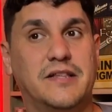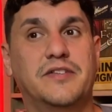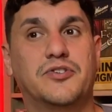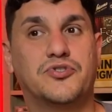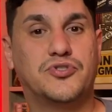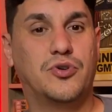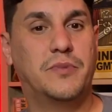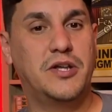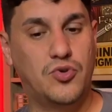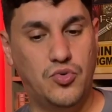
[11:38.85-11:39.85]
There's so
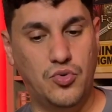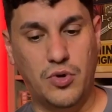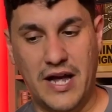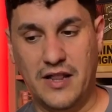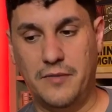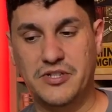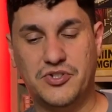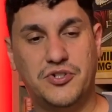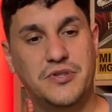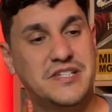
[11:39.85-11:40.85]
many cool elements
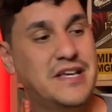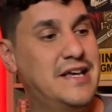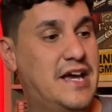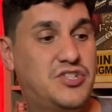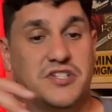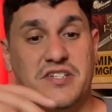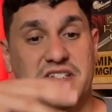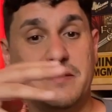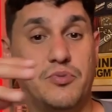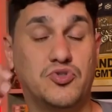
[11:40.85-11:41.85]
to this. And it's just a
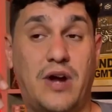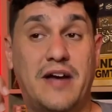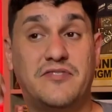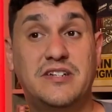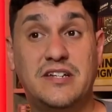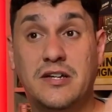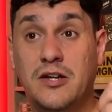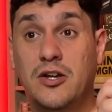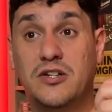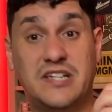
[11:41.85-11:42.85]
simple drafting
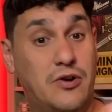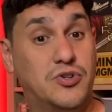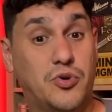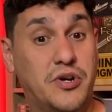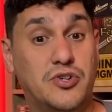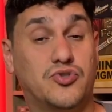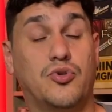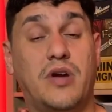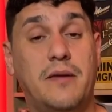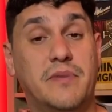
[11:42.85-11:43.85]
territory control
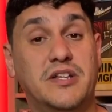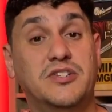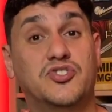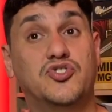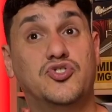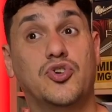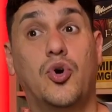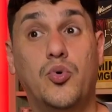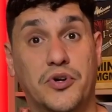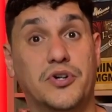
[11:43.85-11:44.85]
game, but it is
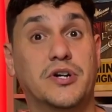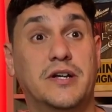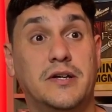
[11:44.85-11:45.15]
so good.